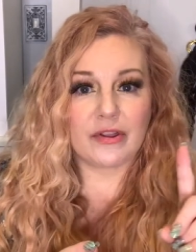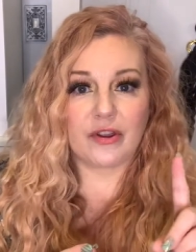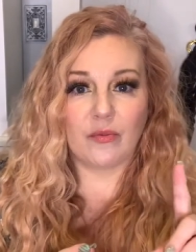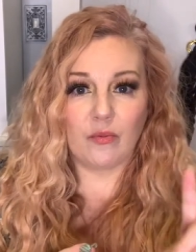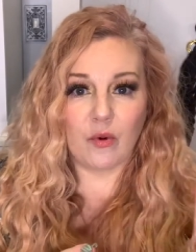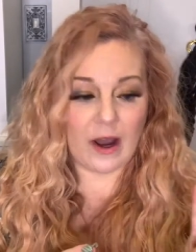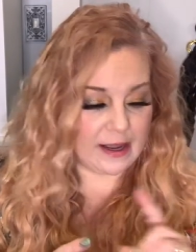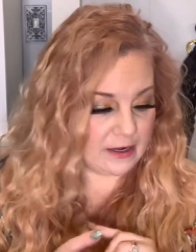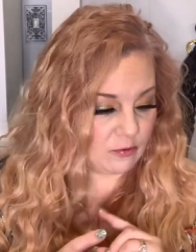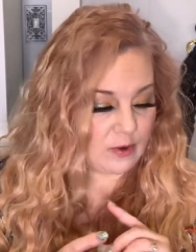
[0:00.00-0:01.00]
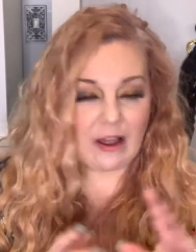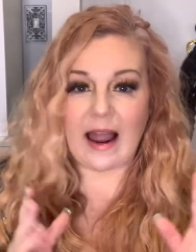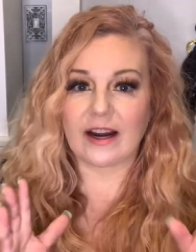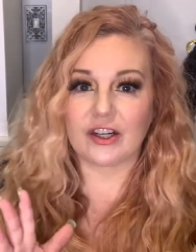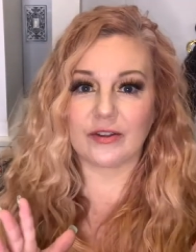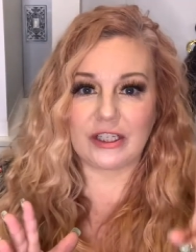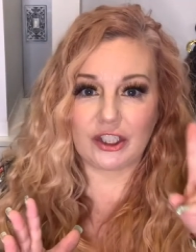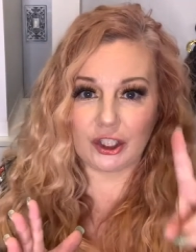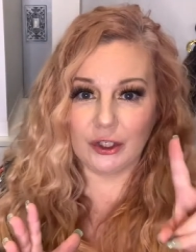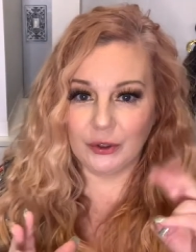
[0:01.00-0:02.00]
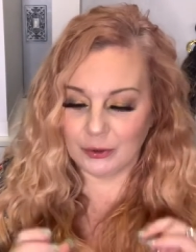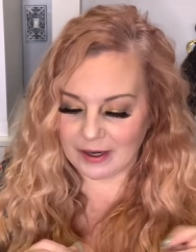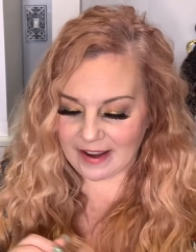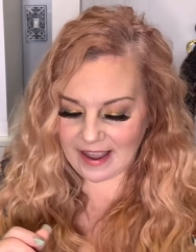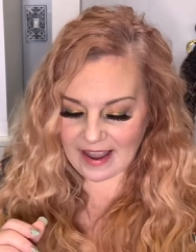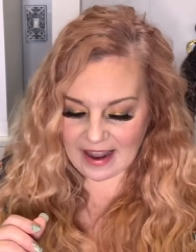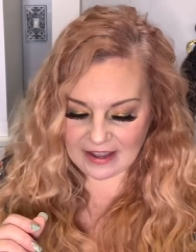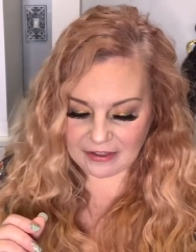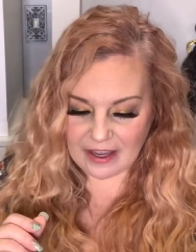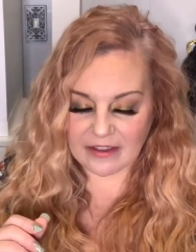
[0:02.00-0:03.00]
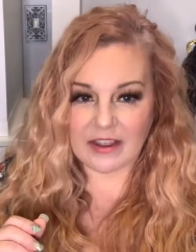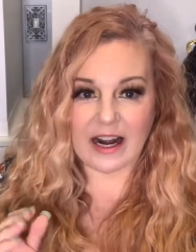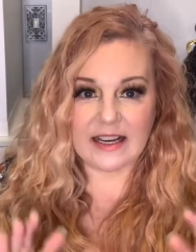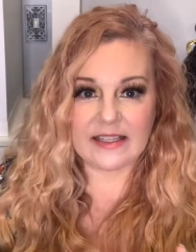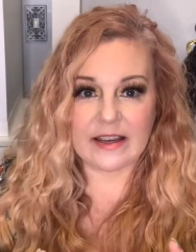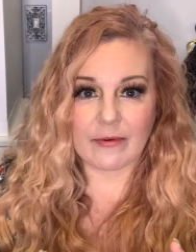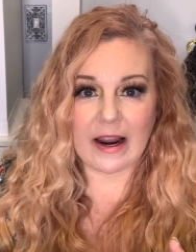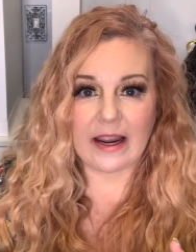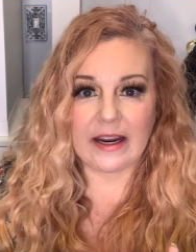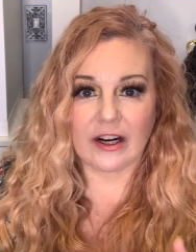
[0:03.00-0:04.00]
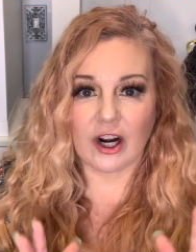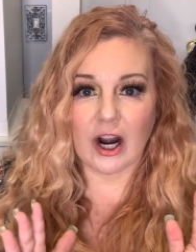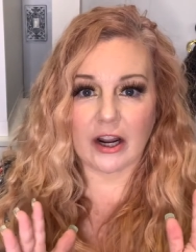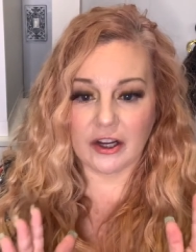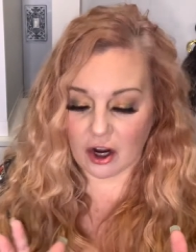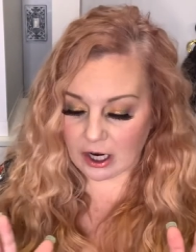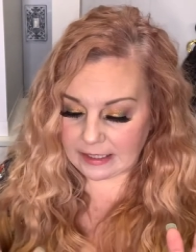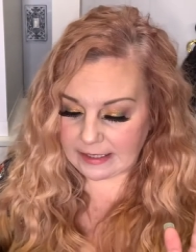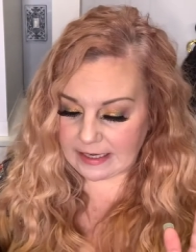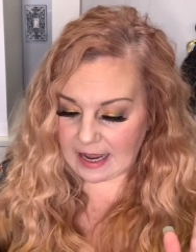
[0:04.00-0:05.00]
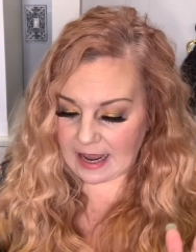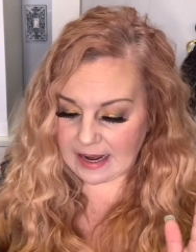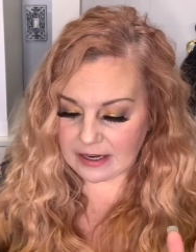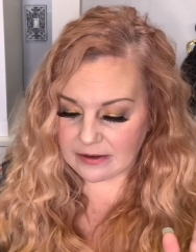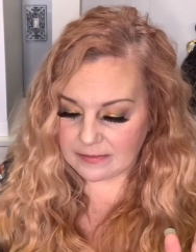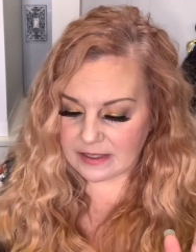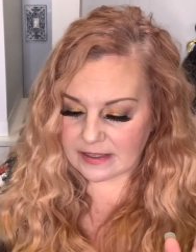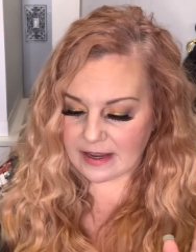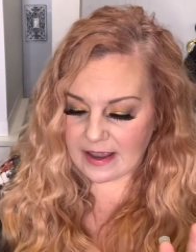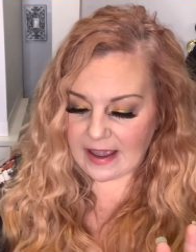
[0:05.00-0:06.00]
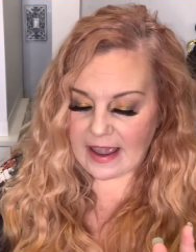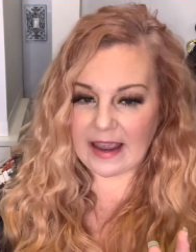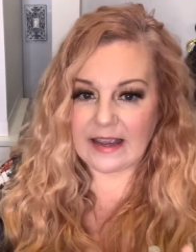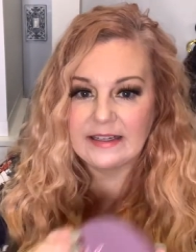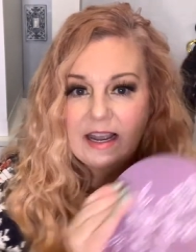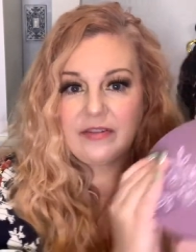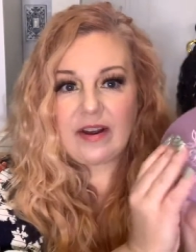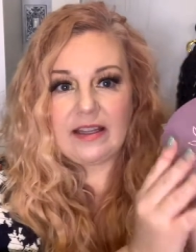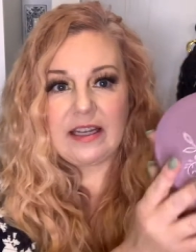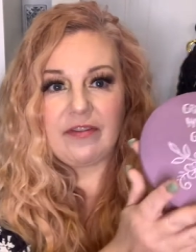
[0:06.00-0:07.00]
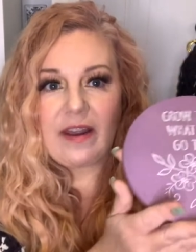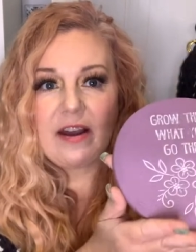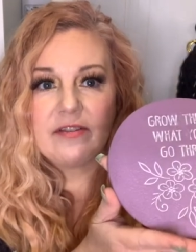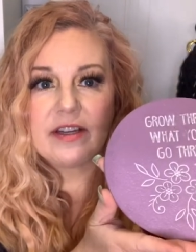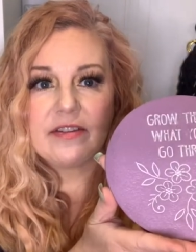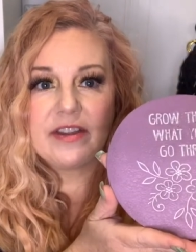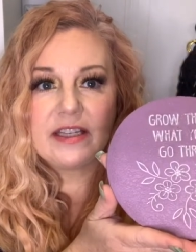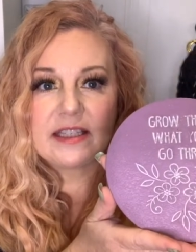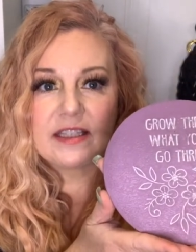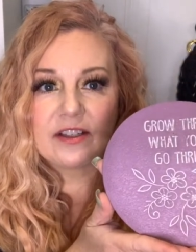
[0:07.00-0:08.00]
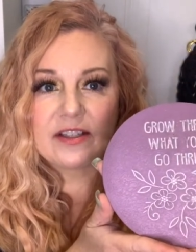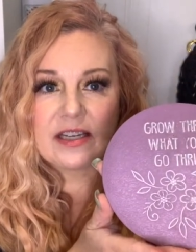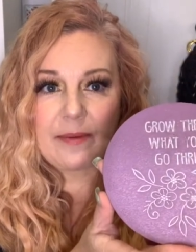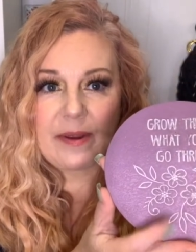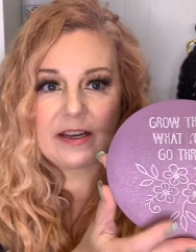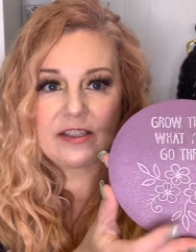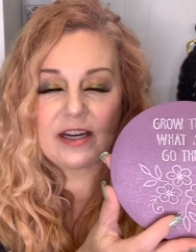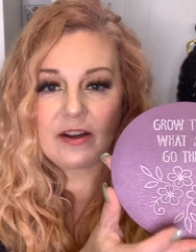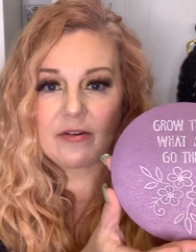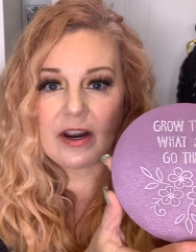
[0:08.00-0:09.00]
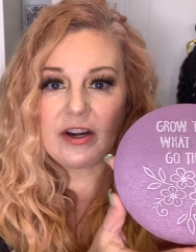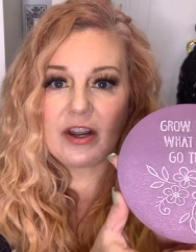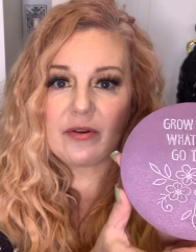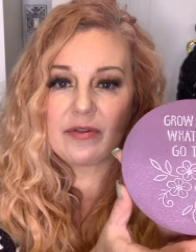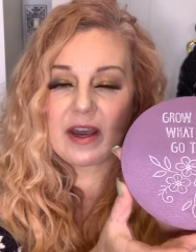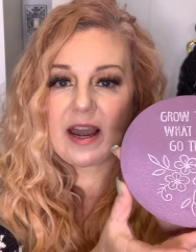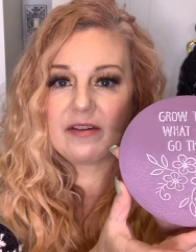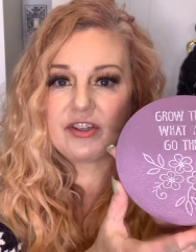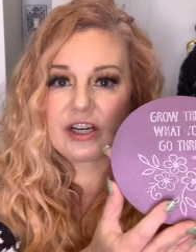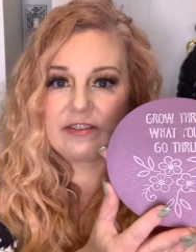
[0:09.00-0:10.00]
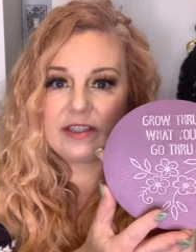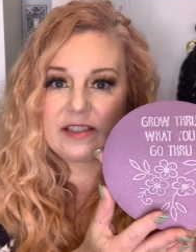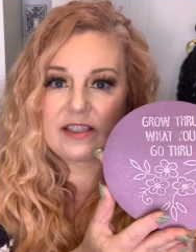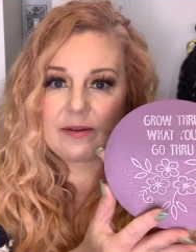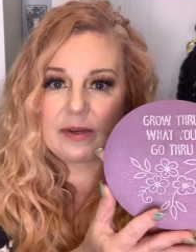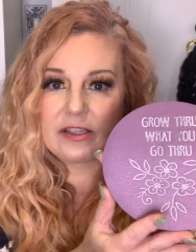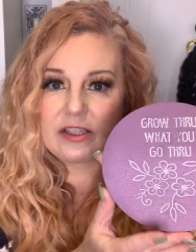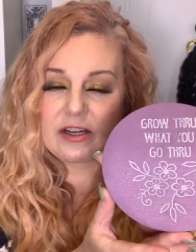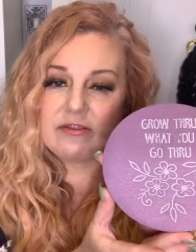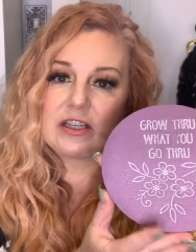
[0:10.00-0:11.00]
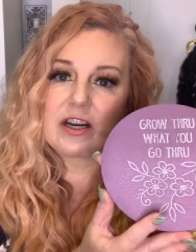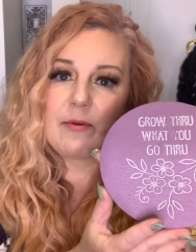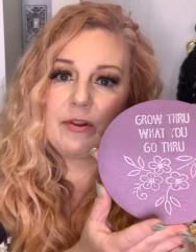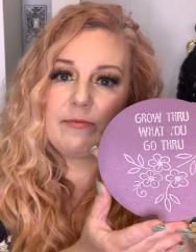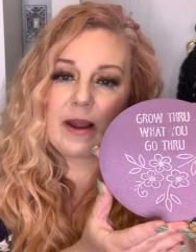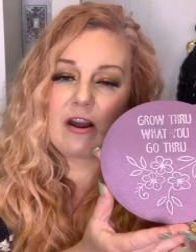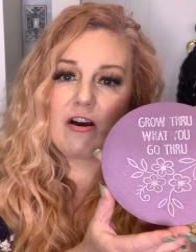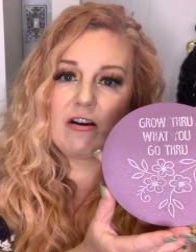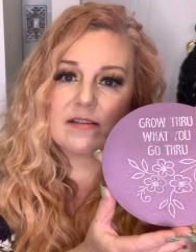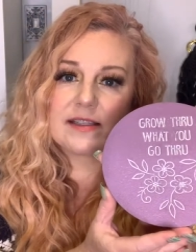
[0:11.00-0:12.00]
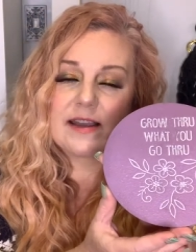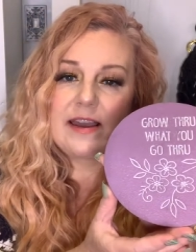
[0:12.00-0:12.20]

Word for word: one, well, actually two, I think, that I see right here, garden items. And I finally found this little stepping stone. I know that I've shared these stepping stones in a couple of my hauls,